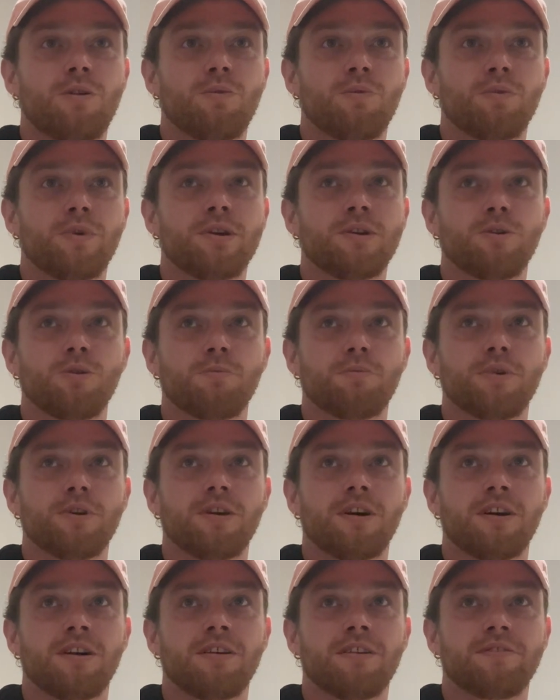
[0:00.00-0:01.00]
we all put
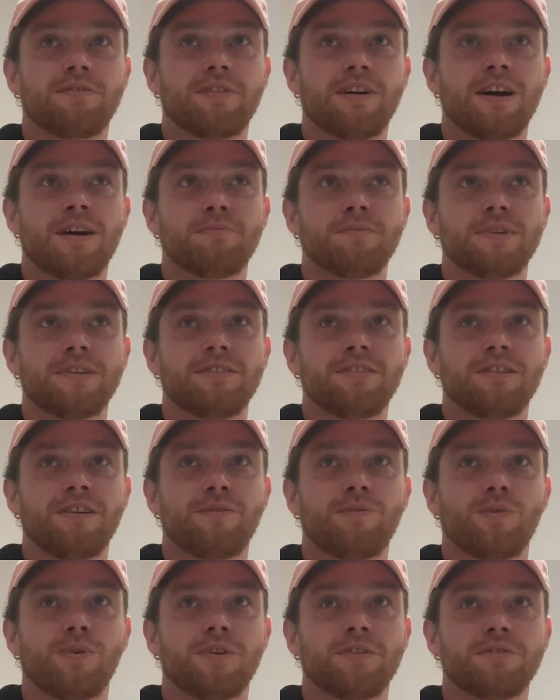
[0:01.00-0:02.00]
our family and
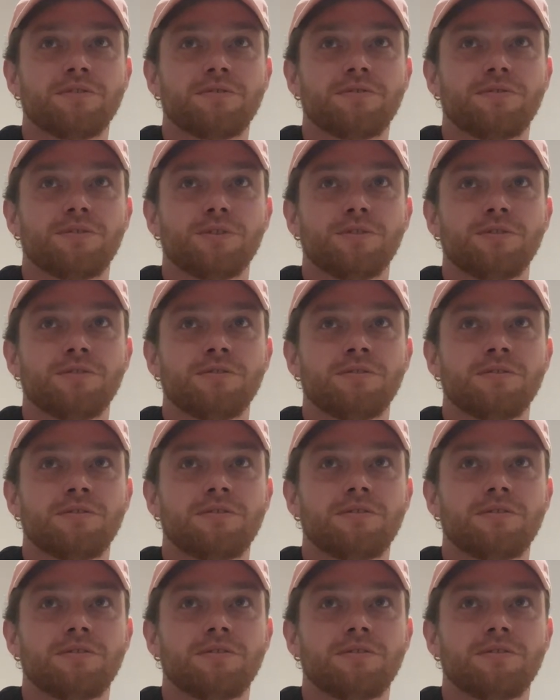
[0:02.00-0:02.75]
loved ones through